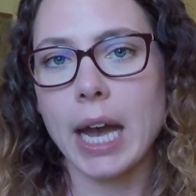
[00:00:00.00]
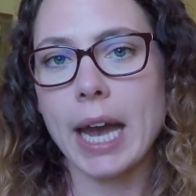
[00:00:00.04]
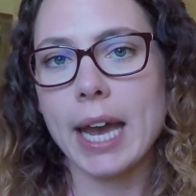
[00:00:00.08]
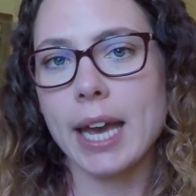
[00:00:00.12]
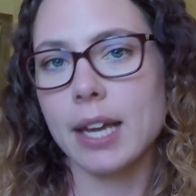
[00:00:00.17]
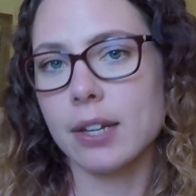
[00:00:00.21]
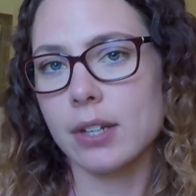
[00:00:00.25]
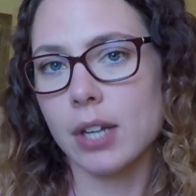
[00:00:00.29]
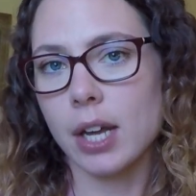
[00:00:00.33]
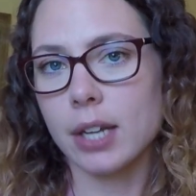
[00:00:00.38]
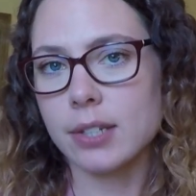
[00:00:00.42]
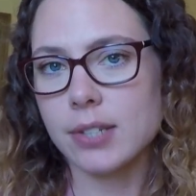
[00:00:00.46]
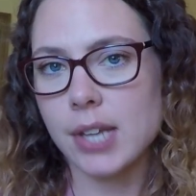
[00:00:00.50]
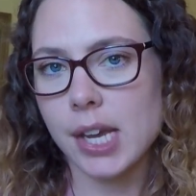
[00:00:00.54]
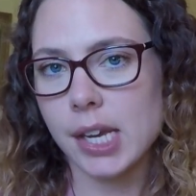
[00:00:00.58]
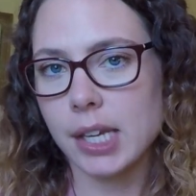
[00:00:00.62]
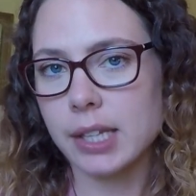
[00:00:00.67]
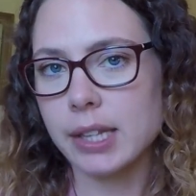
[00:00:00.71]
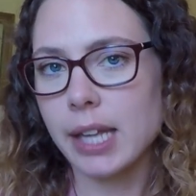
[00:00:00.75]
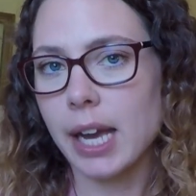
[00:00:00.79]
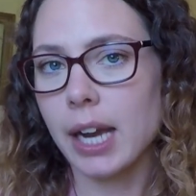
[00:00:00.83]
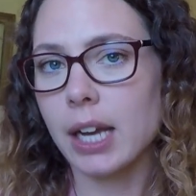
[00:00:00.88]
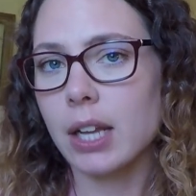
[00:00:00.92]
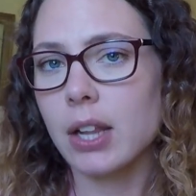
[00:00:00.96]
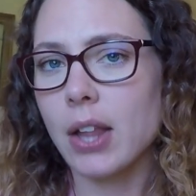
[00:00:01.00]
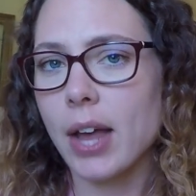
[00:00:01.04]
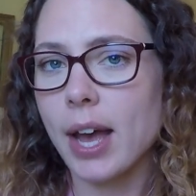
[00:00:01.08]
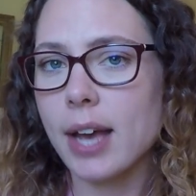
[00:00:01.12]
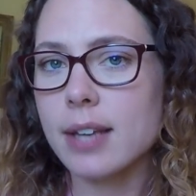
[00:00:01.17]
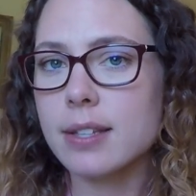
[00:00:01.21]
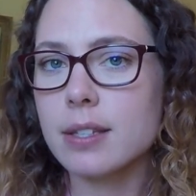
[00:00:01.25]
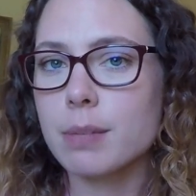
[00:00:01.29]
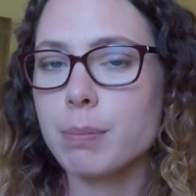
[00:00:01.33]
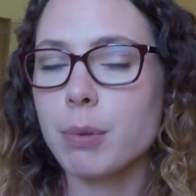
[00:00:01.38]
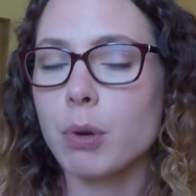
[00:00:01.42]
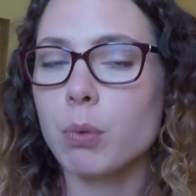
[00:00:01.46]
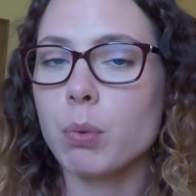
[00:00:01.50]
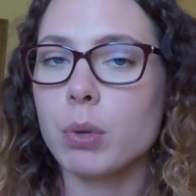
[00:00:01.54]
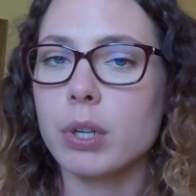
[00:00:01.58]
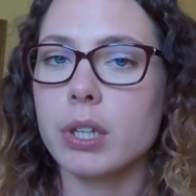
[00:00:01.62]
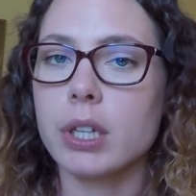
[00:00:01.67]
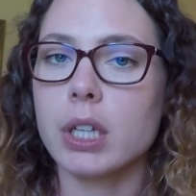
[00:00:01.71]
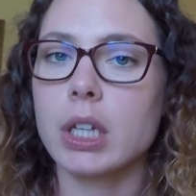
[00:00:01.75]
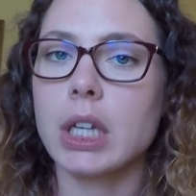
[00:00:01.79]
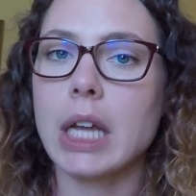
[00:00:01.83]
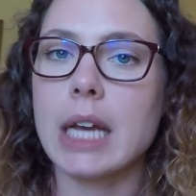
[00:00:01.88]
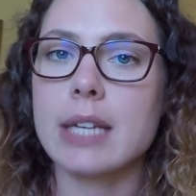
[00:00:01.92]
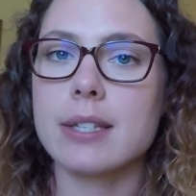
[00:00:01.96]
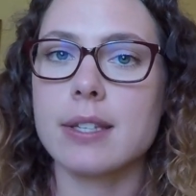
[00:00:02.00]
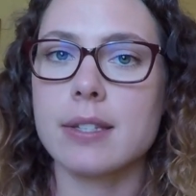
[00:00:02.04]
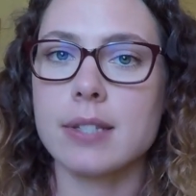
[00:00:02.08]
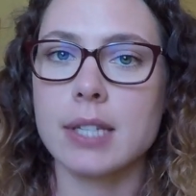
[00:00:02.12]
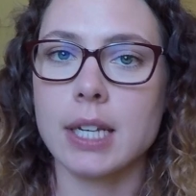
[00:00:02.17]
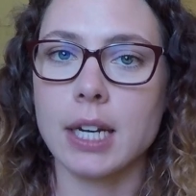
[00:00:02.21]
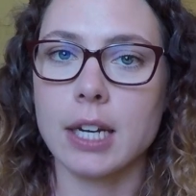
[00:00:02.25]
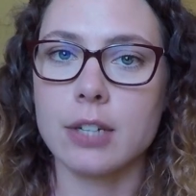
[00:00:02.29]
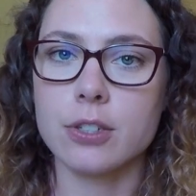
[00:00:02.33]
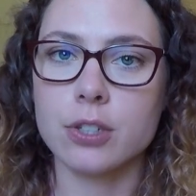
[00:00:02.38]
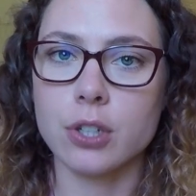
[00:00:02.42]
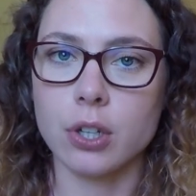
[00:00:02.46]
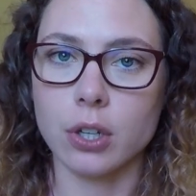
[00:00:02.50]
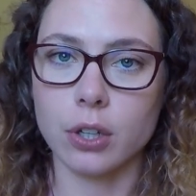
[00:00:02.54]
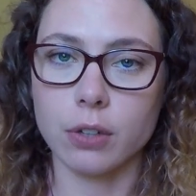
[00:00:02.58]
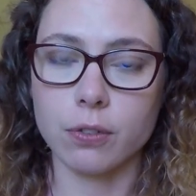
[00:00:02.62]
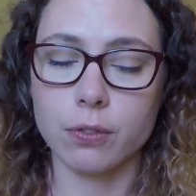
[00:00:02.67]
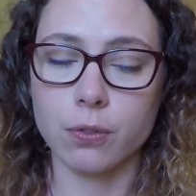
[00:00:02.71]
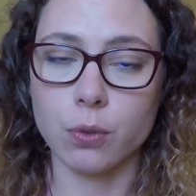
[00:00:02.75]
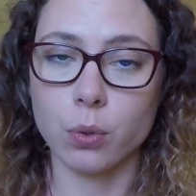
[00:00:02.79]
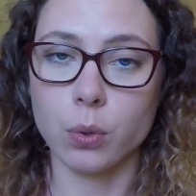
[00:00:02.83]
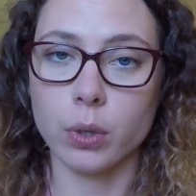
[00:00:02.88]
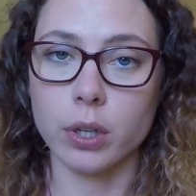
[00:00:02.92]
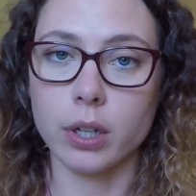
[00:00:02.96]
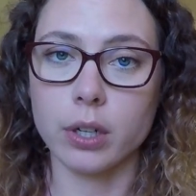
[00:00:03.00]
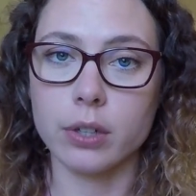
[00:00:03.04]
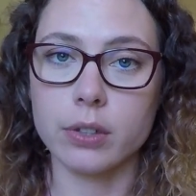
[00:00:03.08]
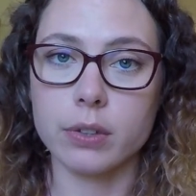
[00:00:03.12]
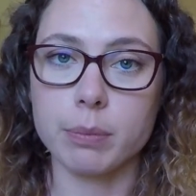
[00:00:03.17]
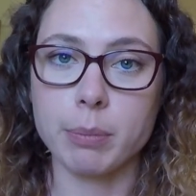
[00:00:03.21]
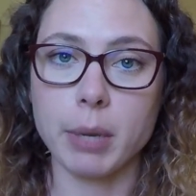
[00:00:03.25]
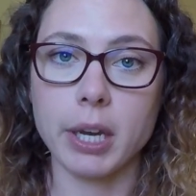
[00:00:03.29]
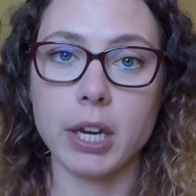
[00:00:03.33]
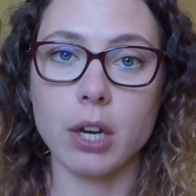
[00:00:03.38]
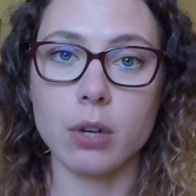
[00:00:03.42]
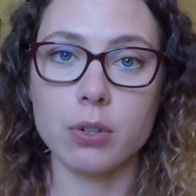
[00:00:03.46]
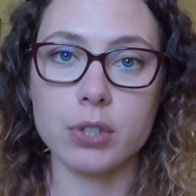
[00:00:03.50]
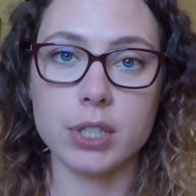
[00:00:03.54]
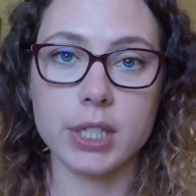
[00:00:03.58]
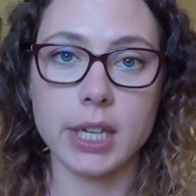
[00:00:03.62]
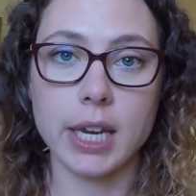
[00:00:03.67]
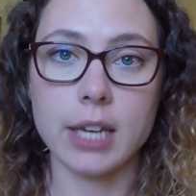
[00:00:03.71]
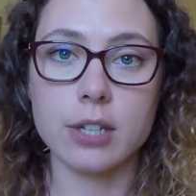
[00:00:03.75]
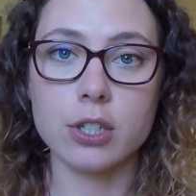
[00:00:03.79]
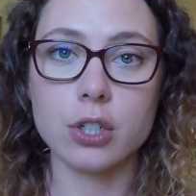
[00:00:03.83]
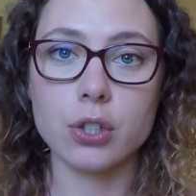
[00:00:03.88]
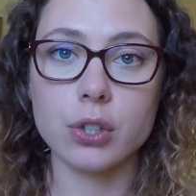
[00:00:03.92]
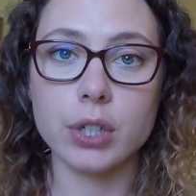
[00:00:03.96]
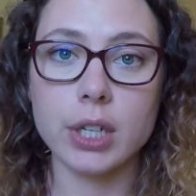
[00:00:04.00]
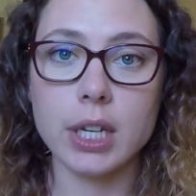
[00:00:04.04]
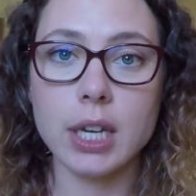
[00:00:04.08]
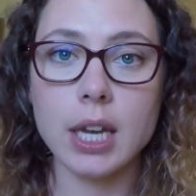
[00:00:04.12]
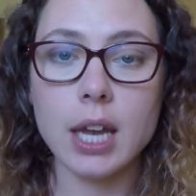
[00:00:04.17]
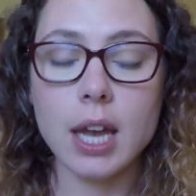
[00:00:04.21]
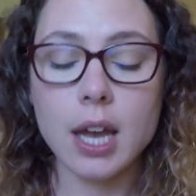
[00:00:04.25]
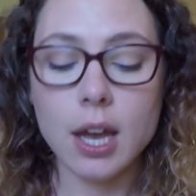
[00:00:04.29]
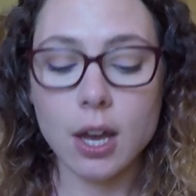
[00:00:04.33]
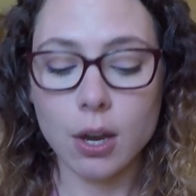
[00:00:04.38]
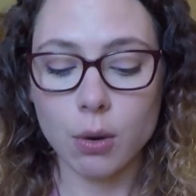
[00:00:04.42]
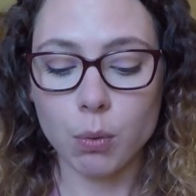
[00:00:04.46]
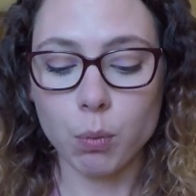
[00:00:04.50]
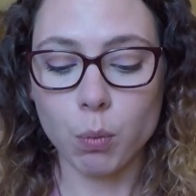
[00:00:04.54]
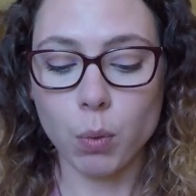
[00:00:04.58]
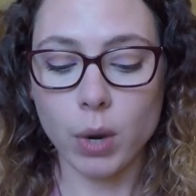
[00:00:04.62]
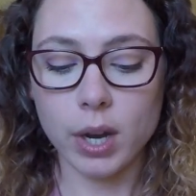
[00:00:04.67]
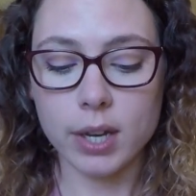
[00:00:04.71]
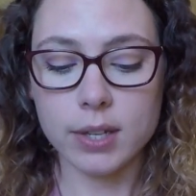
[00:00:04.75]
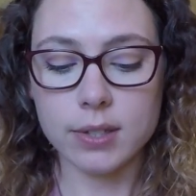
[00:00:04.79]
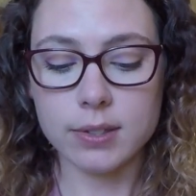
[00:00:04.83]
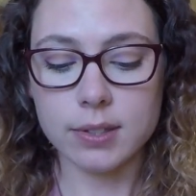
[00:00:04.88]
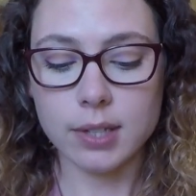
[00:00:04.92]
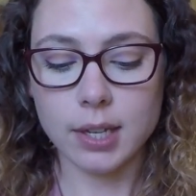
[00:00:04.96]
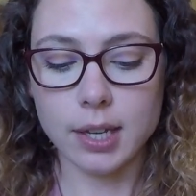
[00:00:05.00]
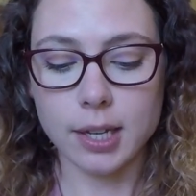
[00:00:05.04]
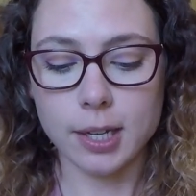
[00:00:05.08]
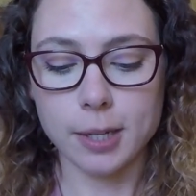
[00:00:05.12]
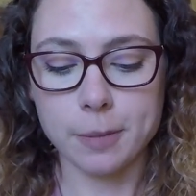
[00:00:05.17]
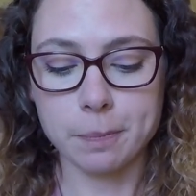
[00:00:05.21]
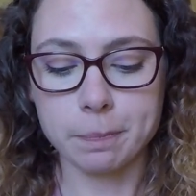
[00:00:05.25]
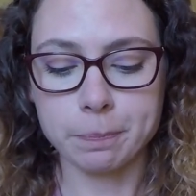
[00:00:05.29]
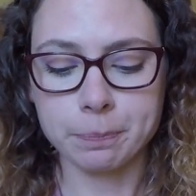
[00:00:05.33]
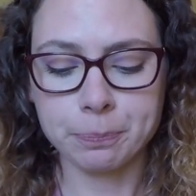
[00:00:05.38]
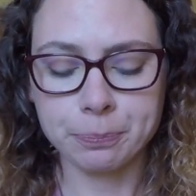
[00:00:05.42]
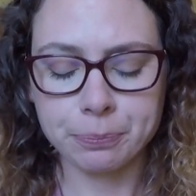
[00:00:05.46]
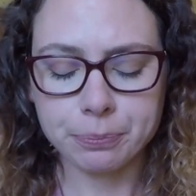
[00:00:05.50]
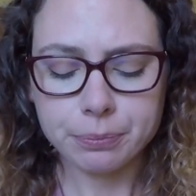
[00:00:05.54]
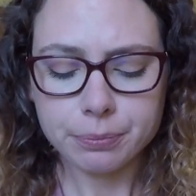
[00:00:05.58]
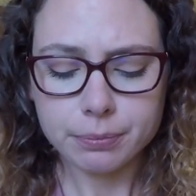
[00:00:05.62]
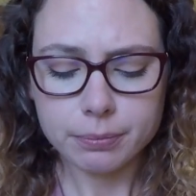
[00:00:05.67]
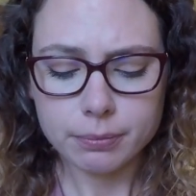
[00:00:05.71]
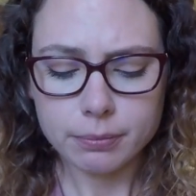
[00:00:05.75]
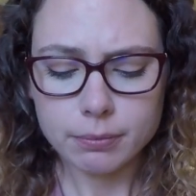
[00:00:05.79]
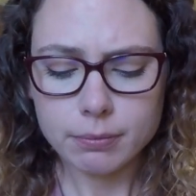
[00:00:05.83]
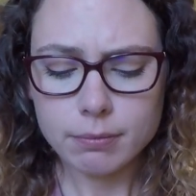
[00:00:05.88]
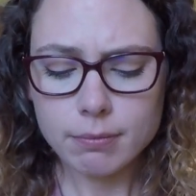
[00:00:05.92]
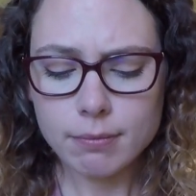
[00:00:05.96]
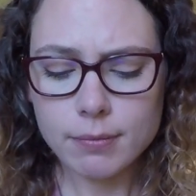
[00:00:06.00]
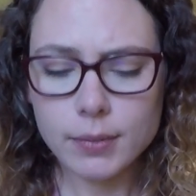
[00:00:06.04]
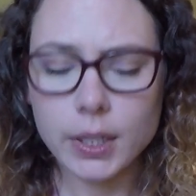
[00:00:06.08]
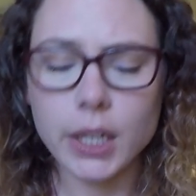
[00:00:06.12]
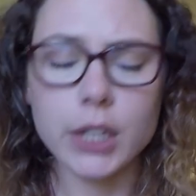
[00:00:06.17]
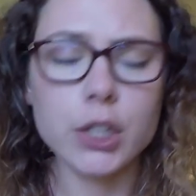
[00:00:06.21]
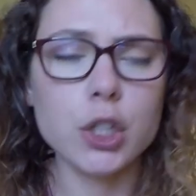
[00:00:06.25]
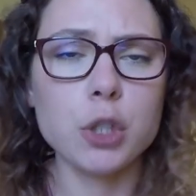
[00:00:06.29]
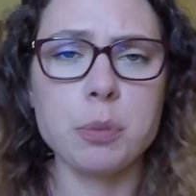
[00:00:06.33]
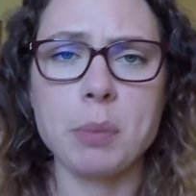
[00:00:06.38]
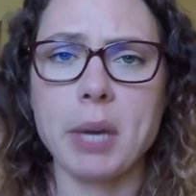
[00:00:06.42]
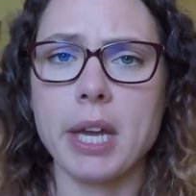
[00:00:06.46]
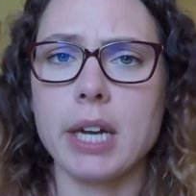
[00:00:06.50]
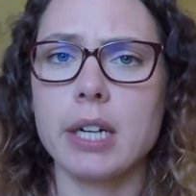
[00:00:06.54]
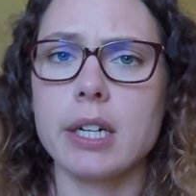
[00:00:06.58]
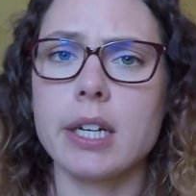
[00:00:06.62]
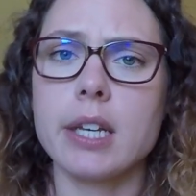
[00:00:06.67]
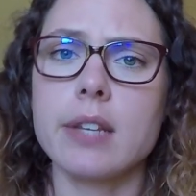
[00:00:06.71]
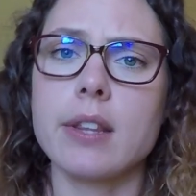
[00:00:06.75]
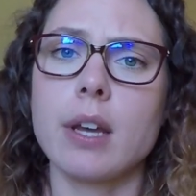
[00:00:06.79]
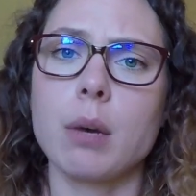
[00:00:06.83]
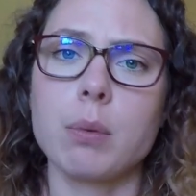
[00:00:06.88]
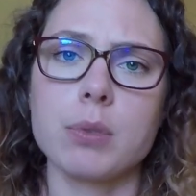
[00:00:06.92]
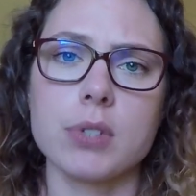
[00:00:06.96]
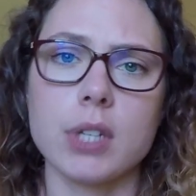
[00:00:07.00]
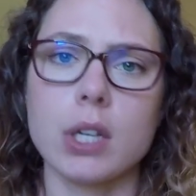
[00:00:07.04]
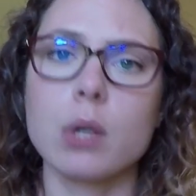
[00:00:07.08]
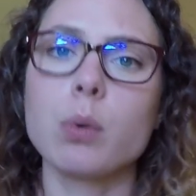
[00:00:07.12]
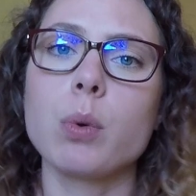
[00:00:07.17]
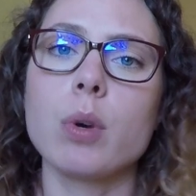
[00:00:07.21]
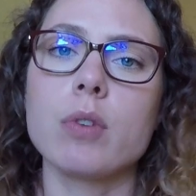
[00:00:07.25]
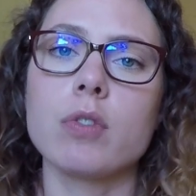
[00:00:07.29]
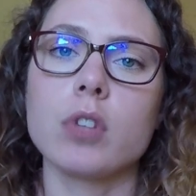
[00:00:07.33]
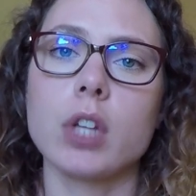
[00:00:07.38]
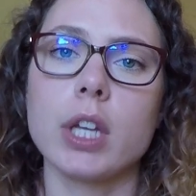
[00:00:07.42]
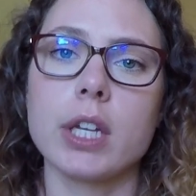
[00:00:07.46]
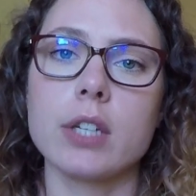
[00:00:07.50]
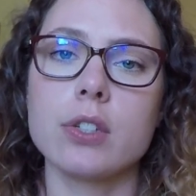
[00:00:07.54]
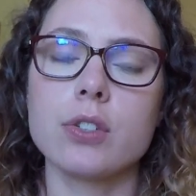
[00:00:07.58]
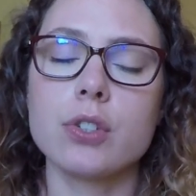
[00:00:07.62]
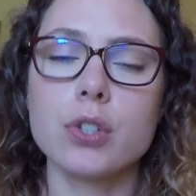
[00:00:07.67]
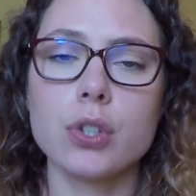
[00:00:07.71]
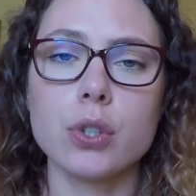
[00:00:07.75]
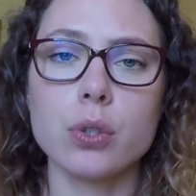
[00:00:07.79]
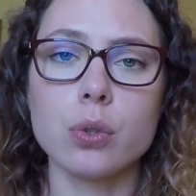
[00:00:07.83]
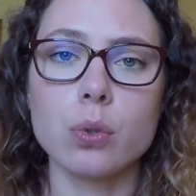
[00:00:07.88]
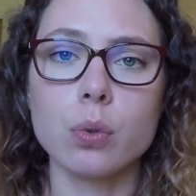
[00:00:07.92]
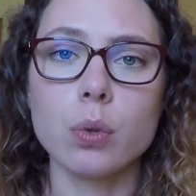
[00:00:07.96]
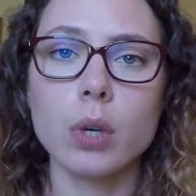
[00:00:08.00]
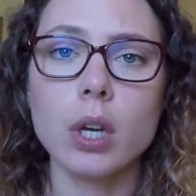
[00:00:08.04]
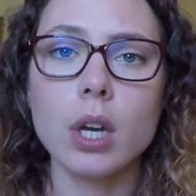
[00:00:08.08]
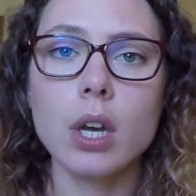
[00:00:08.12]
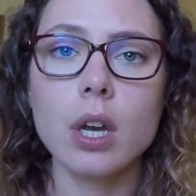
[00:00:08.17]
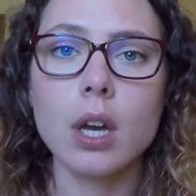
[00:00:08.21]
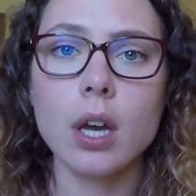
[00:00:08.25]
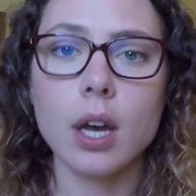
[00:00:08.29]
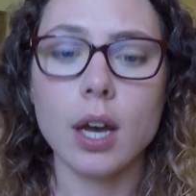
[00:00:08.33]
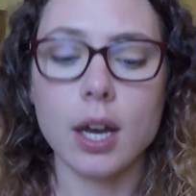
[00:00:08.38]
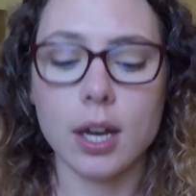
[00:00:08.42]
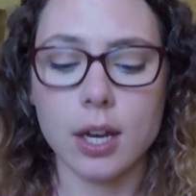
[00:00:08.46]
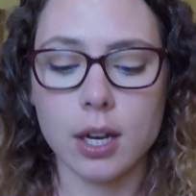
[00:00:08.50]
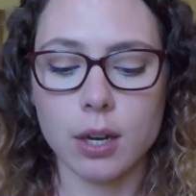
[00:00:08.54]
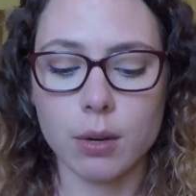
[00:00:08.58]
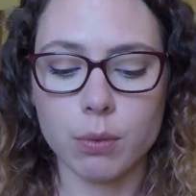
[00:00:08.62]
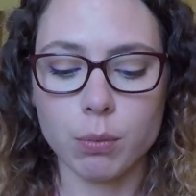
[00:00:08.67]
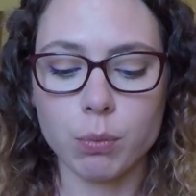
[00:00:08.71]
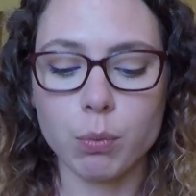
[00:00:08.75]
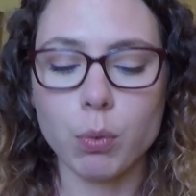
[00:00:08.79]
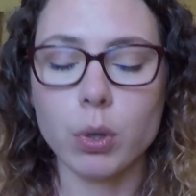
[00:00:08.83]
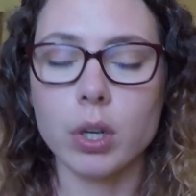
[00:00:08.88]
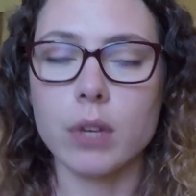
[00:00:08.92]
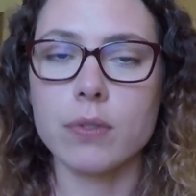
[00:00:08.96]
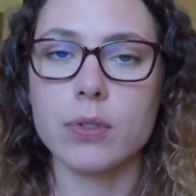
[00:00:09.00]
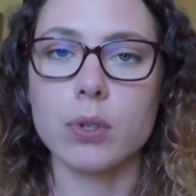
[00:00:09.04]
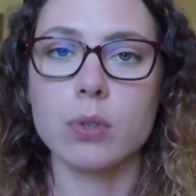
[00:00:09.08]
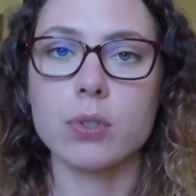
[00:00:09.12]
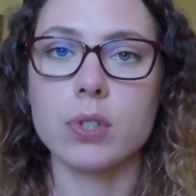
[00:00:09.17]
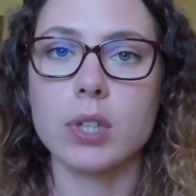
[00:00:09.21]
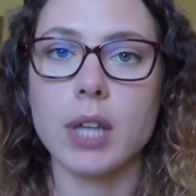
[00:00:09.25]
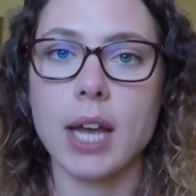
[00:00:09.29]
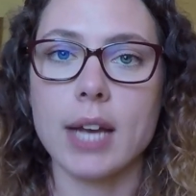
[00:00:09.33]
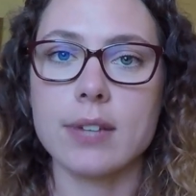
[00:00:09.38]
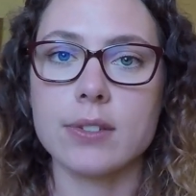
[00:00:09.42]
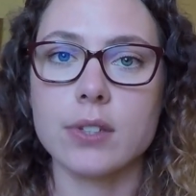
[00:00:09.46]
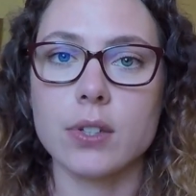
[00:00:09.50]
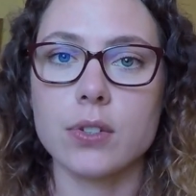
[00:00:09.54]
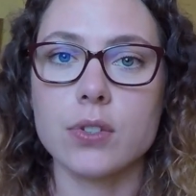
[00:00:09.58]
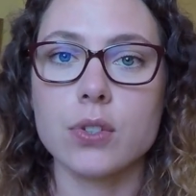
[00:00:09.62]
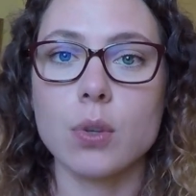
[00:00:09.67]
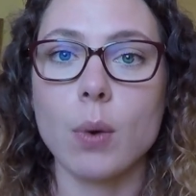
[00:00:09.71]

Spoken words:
I had not taken that class, but one of the classes that I took for my OTA degree was a humanity that was equivalent to one of those classes.